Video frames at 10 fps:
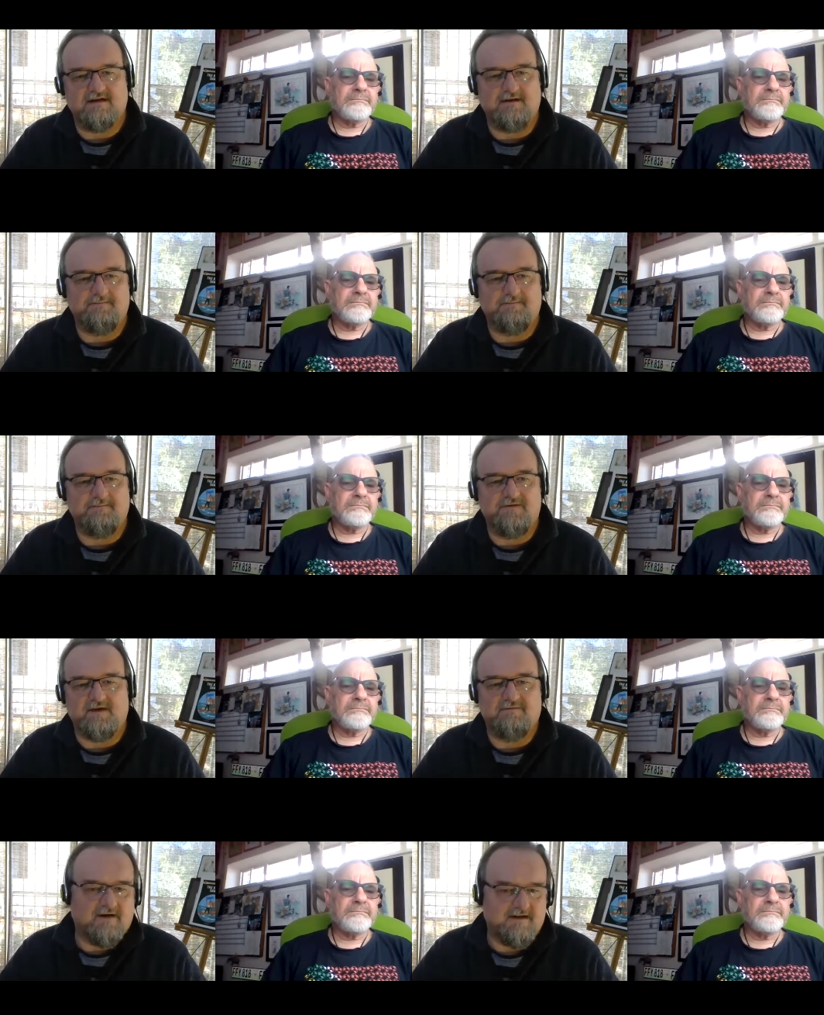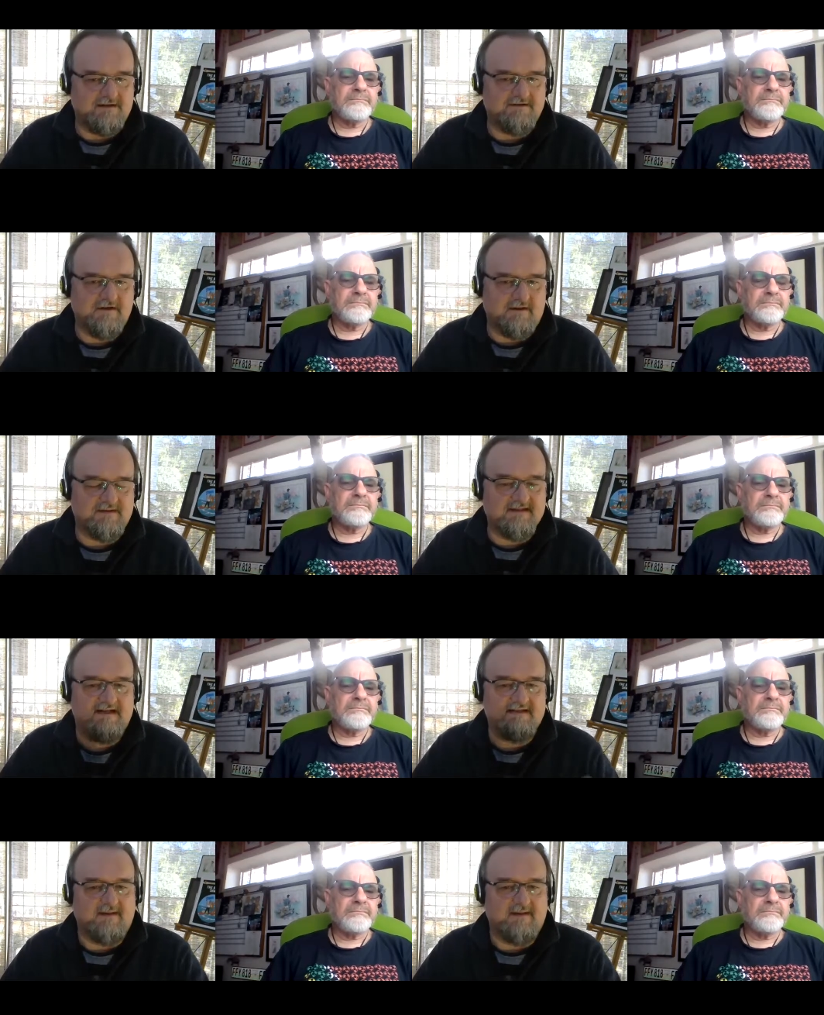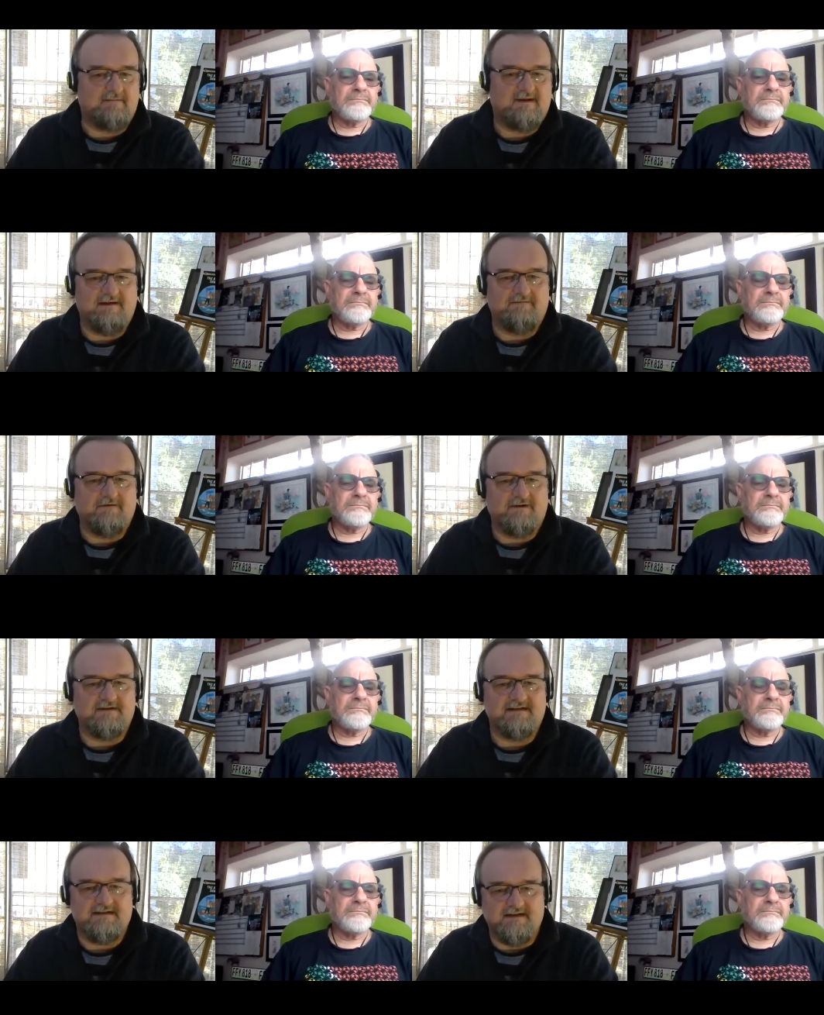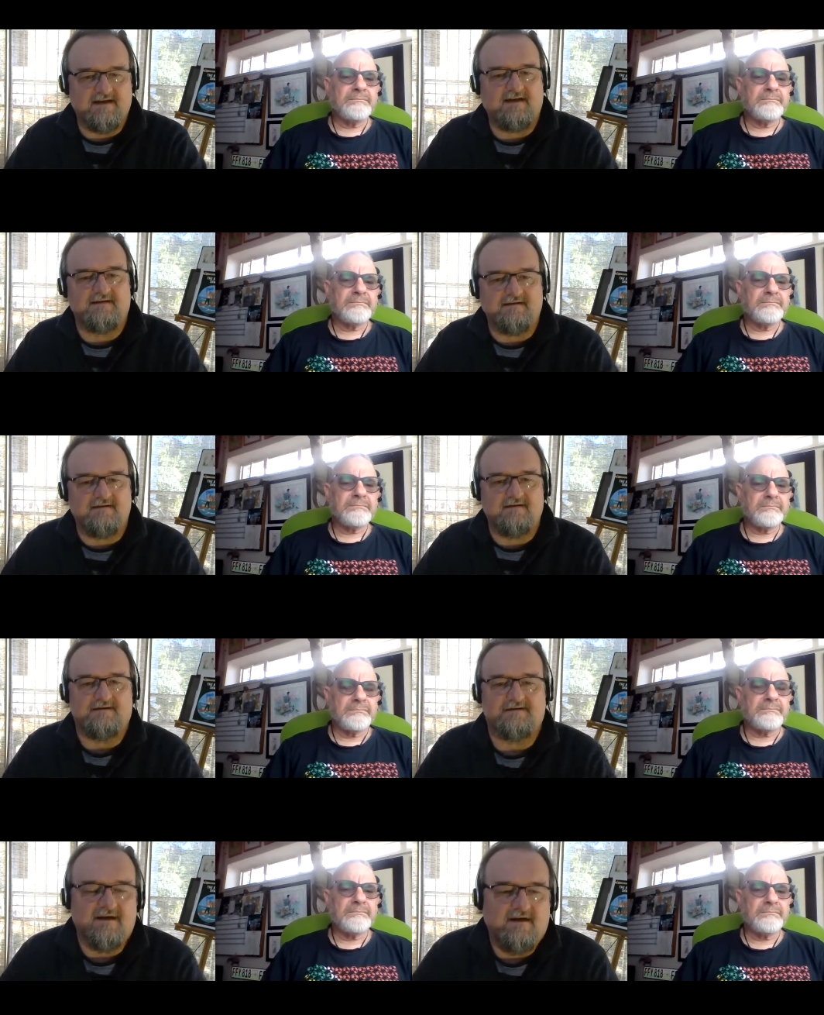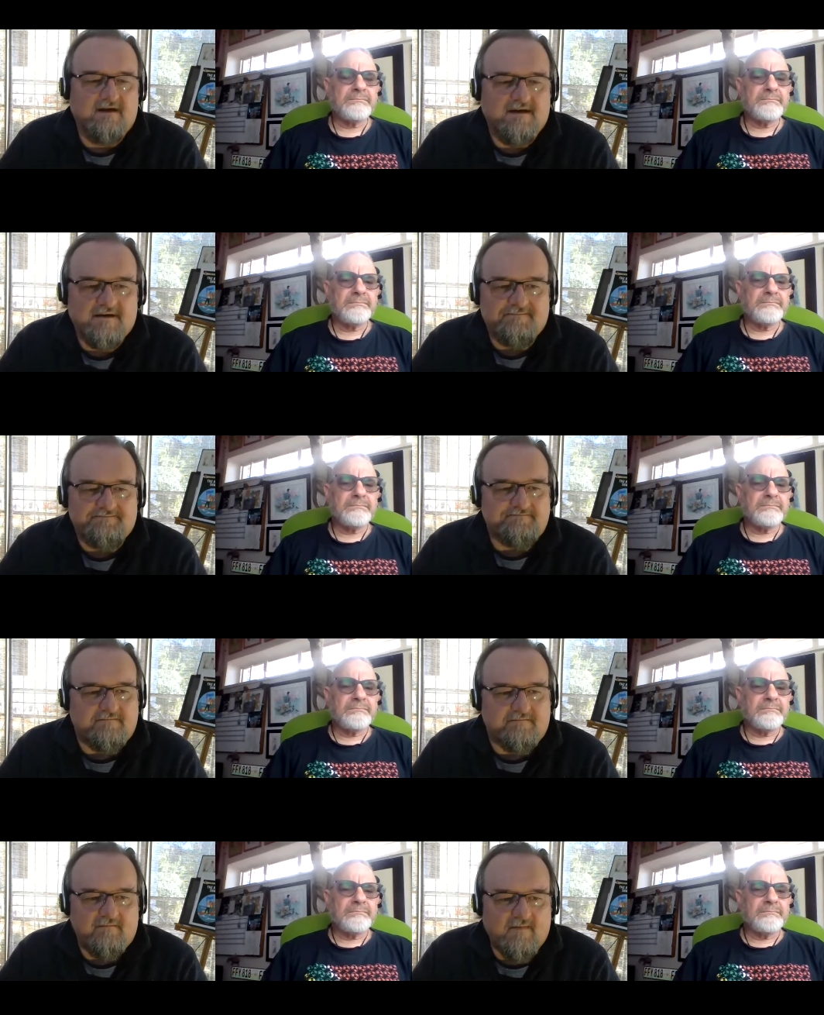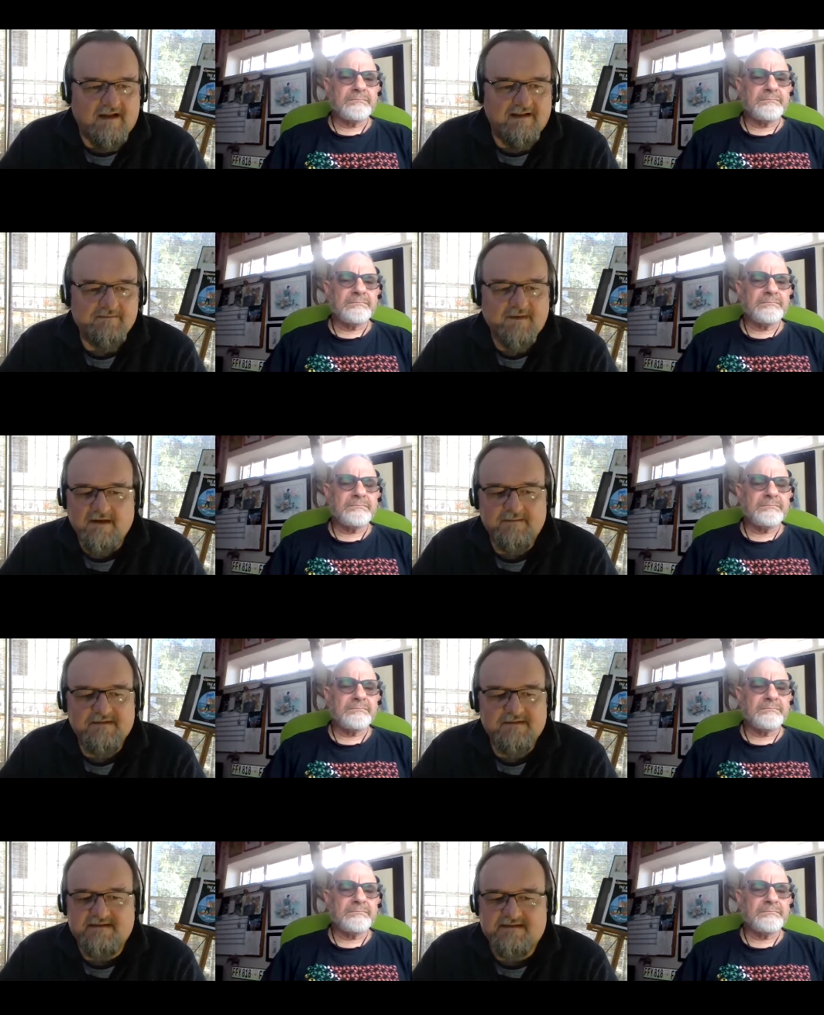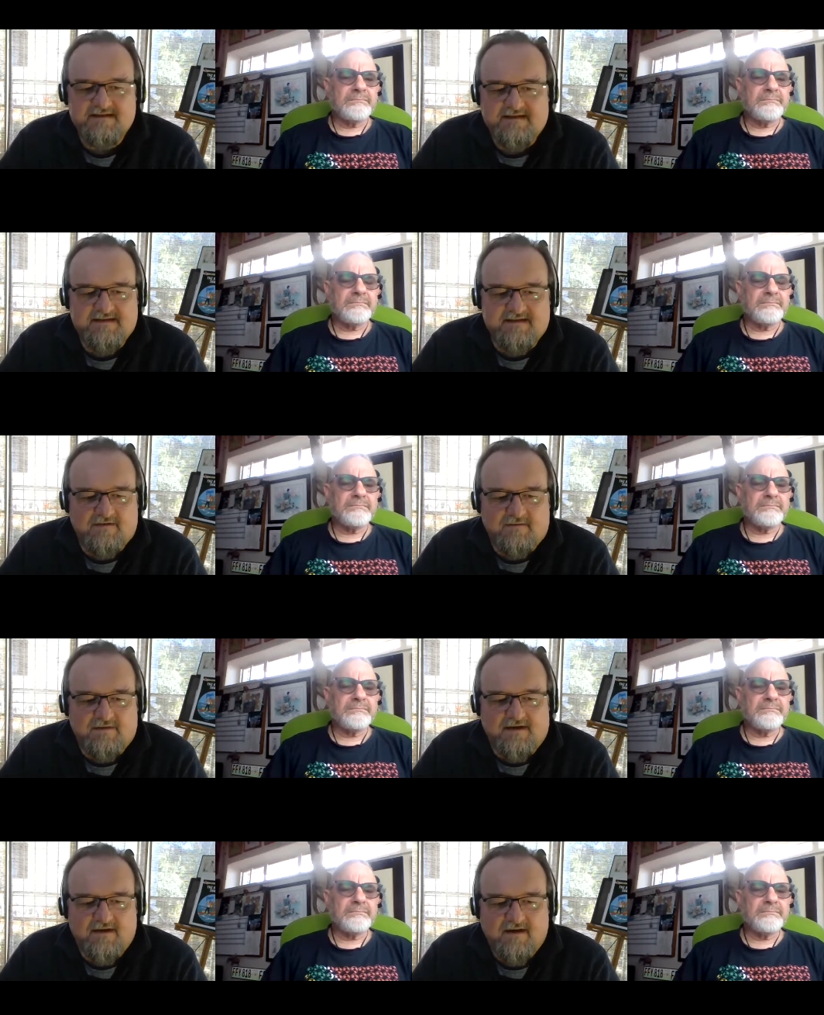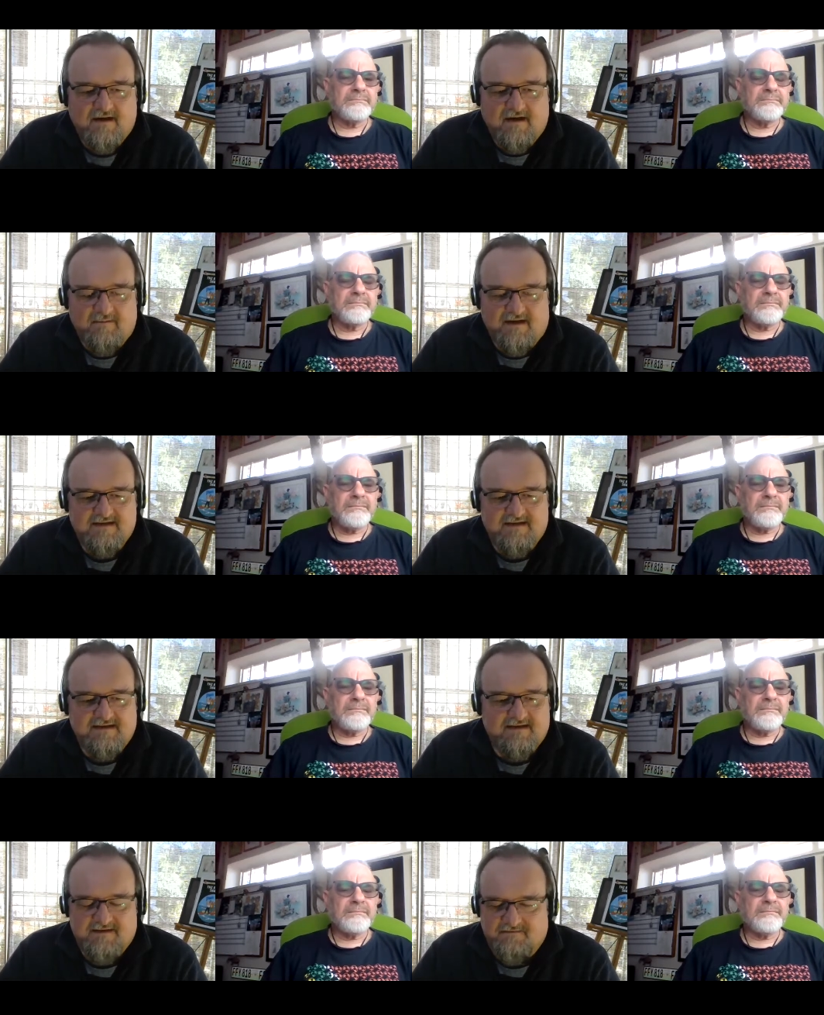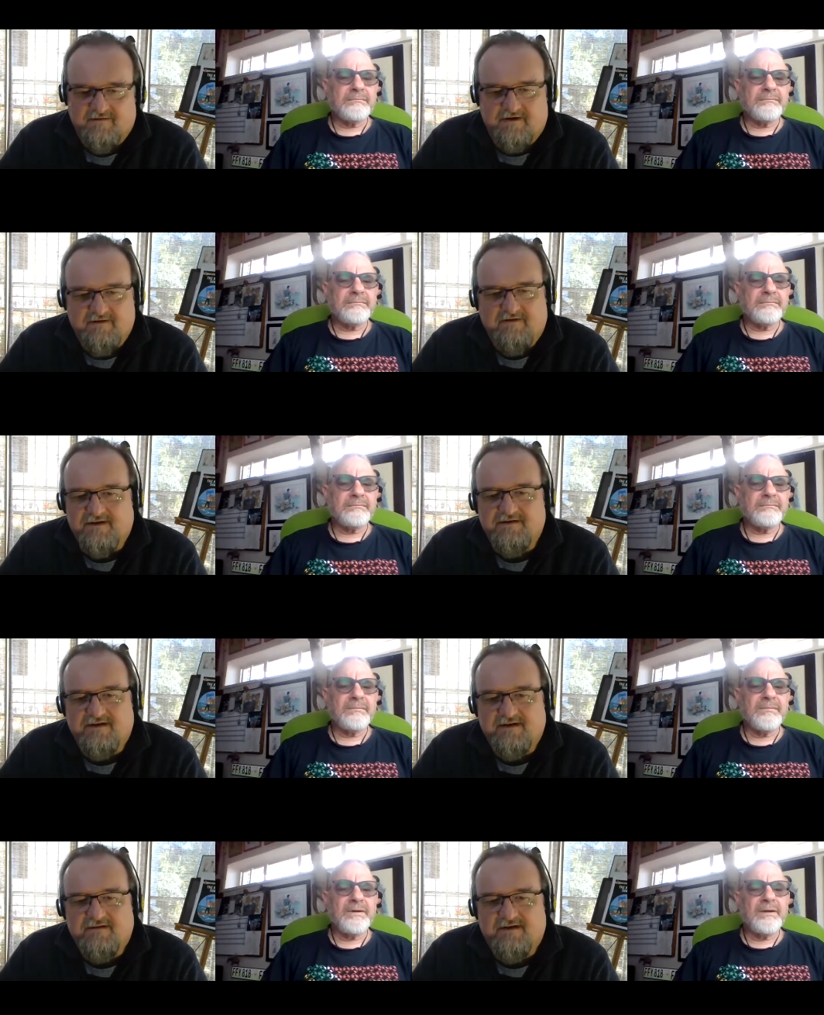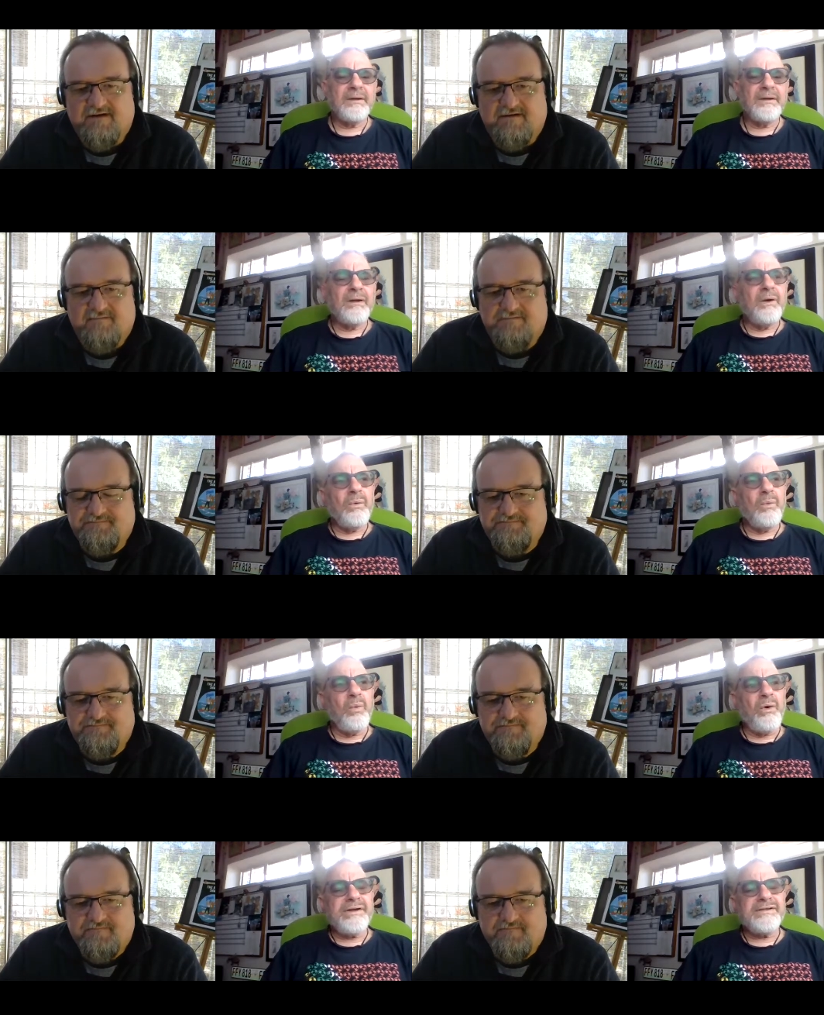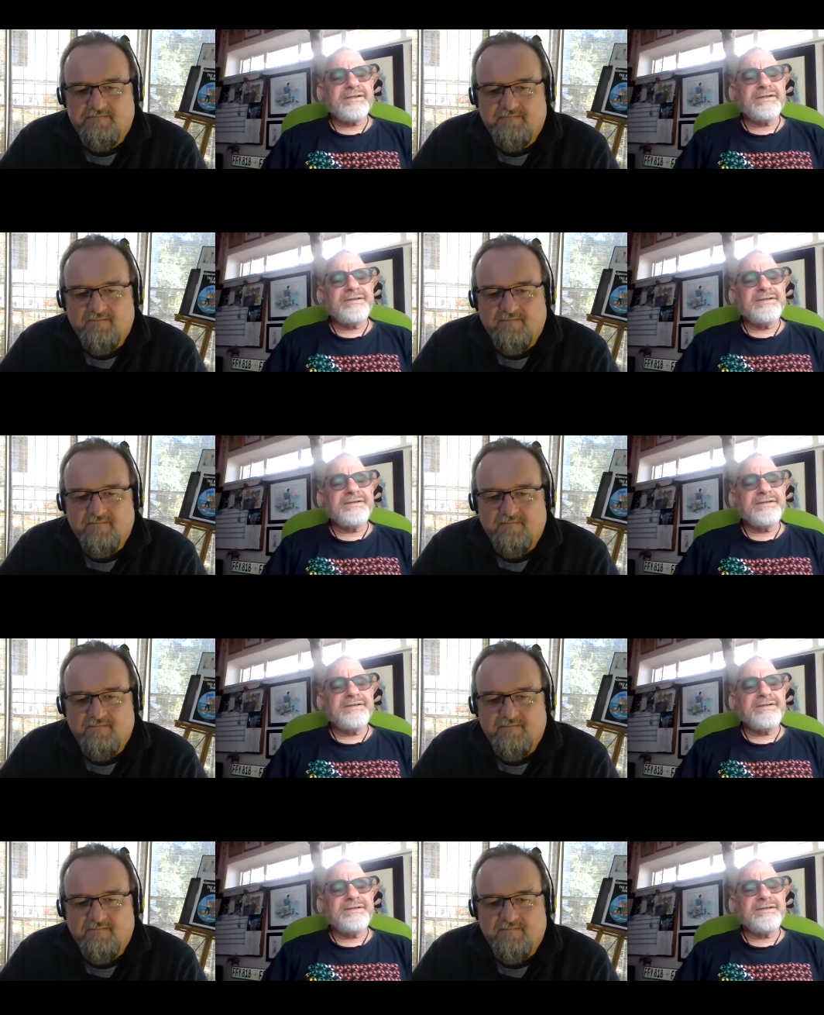Speaker 1: um, to get found besides madam and eve you know to get syndicated and things mm. and they've been limited success in a way but it's, it's, it's a very very tricky thing
Speaker 2: what is the